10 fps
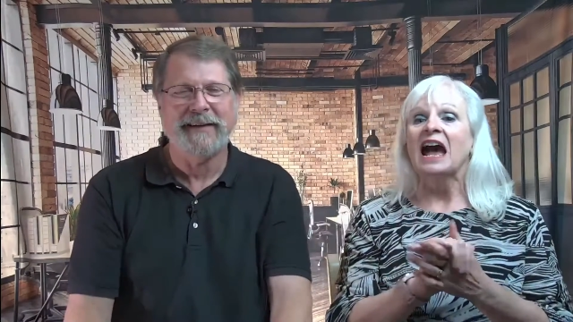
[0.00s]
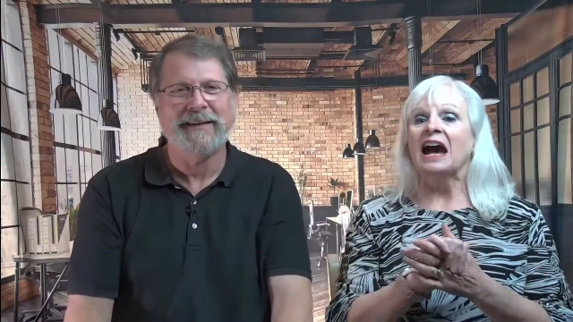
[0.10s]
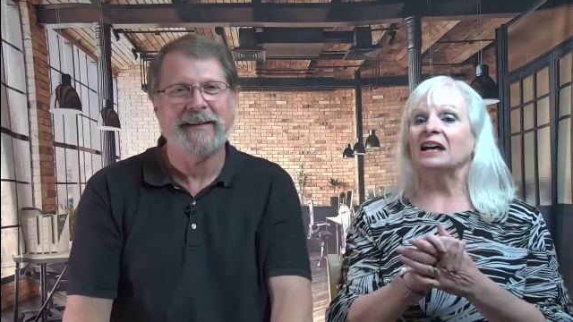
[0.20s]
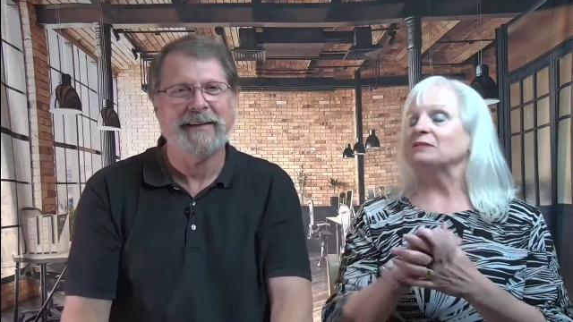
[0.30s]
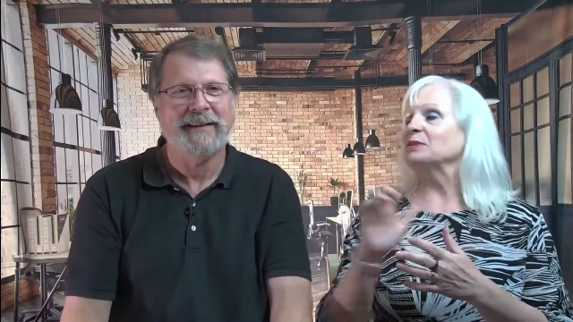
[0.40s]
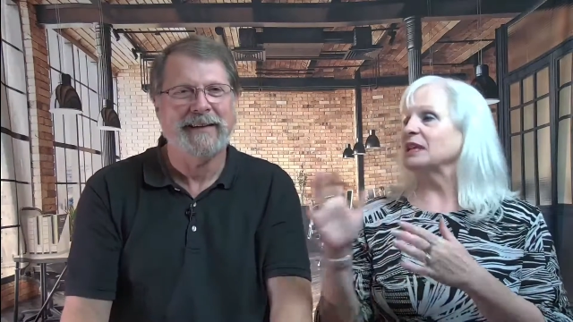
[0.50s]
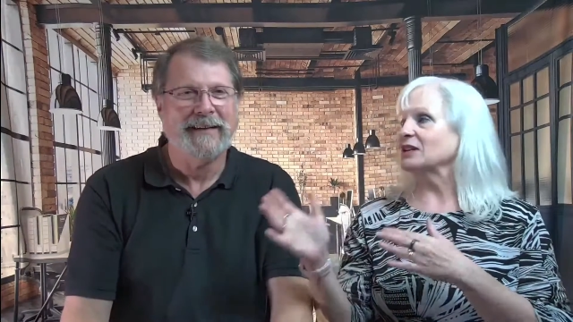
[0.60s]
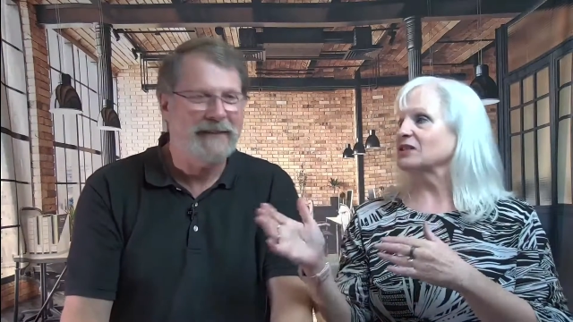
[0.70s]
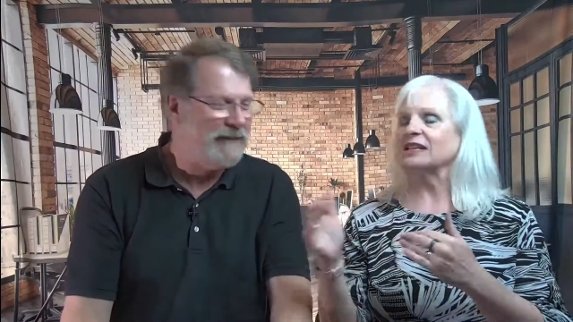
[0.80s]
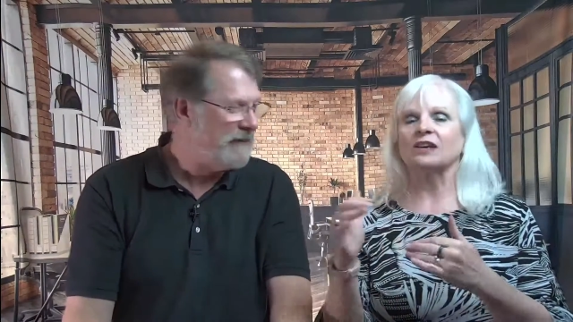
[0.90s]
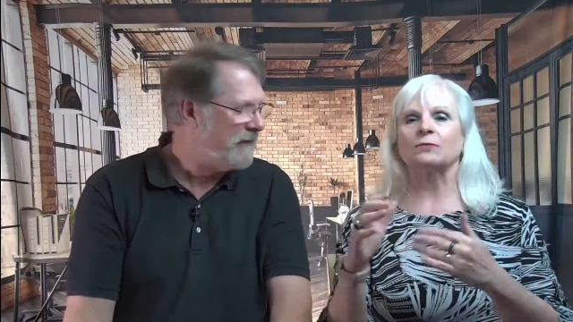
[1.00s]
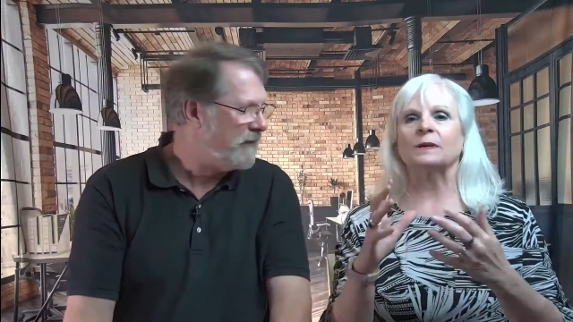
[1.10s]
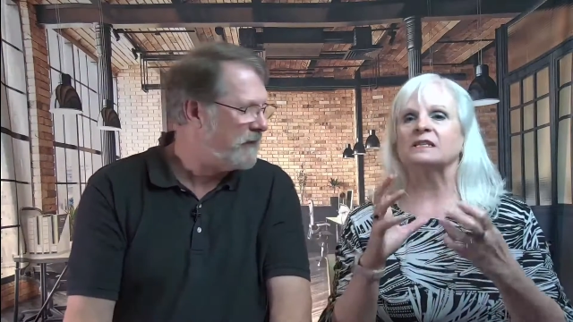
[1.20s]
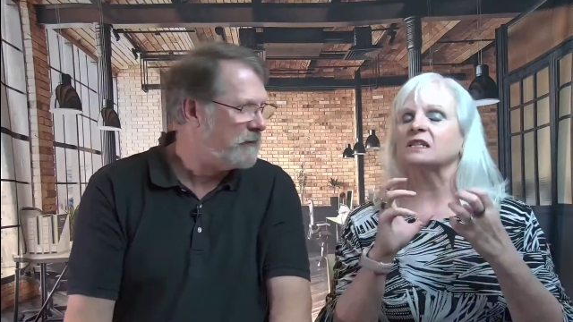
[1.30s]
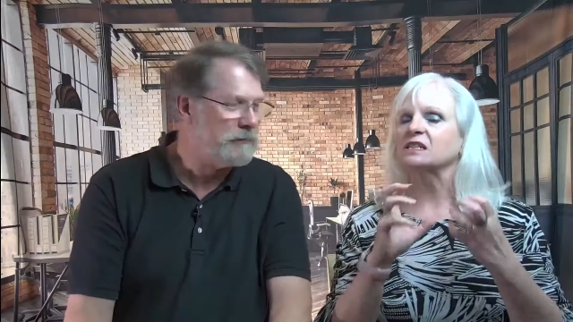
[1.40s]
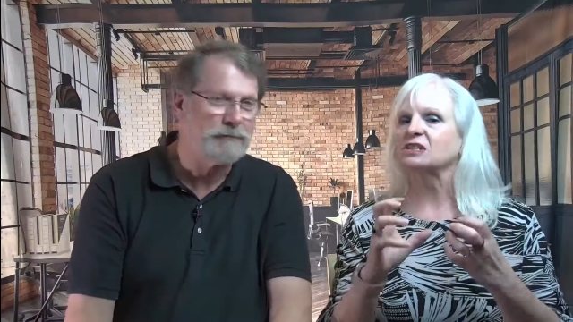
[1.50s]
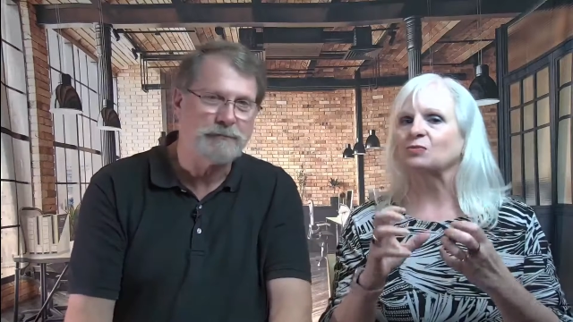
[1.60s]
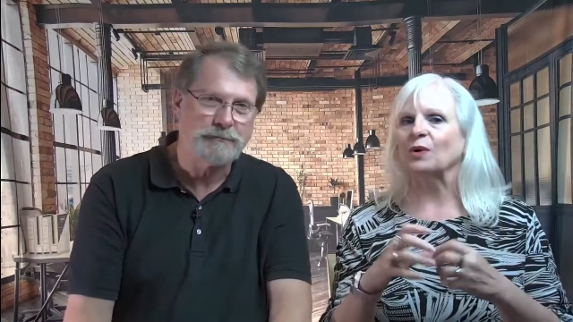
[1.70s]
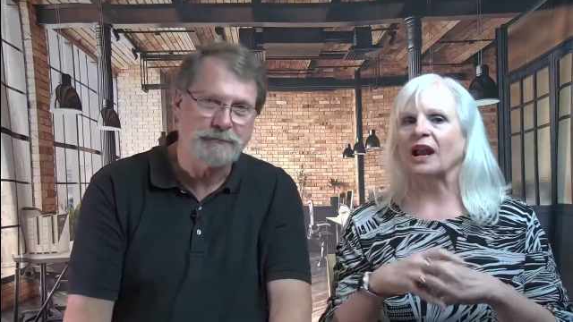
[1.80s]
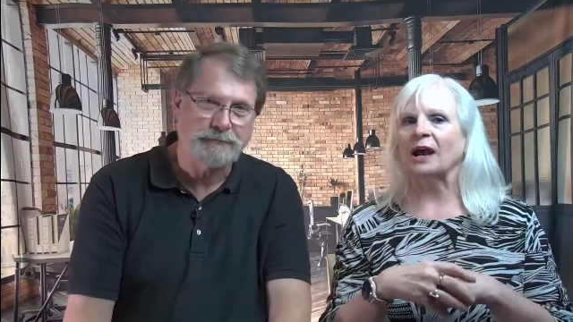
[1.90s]
Speaker 1: Uh, but here's the other piece. This
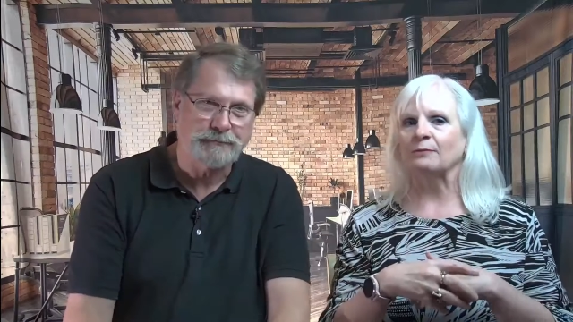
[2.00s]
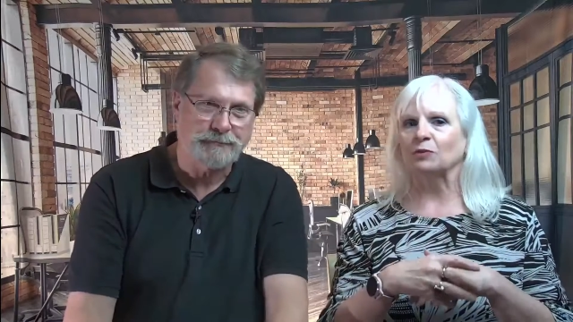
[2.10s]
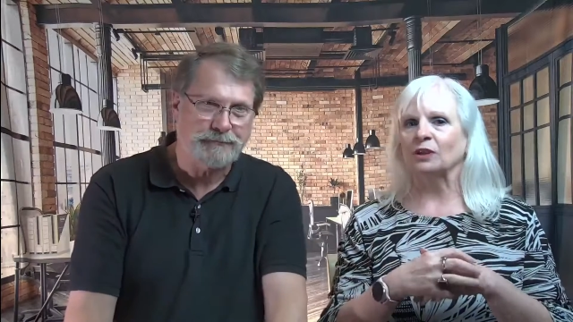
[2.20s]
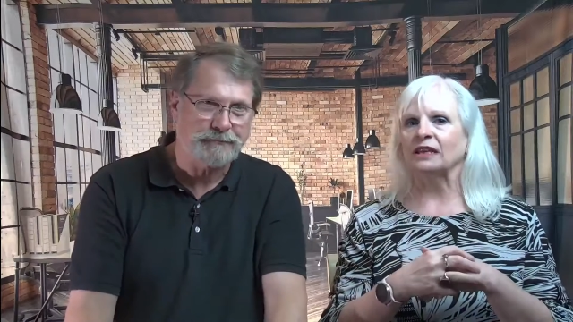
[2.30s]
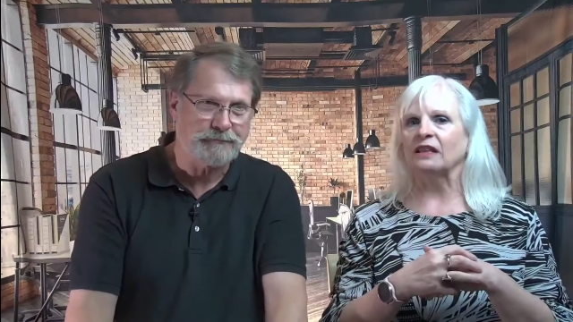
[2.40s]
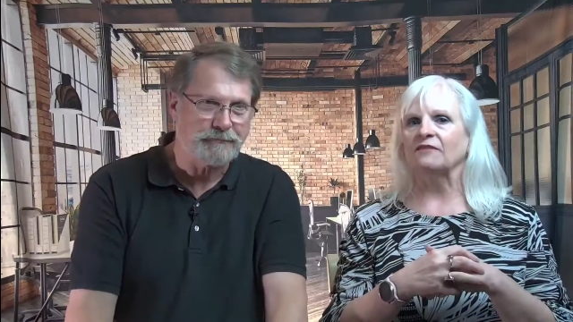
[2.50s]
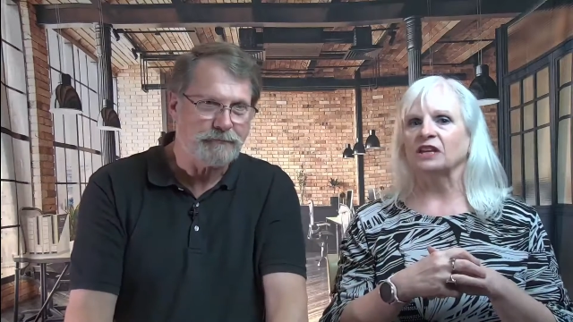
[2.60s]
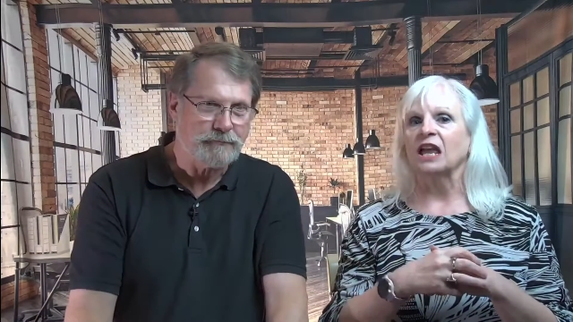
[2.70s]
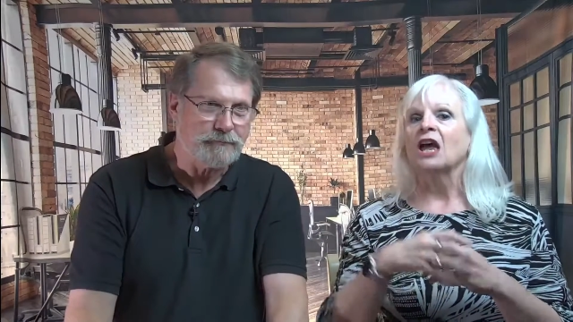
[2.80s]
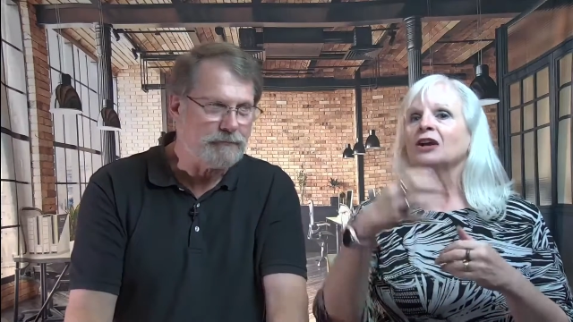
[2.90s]
is what I'm really loving.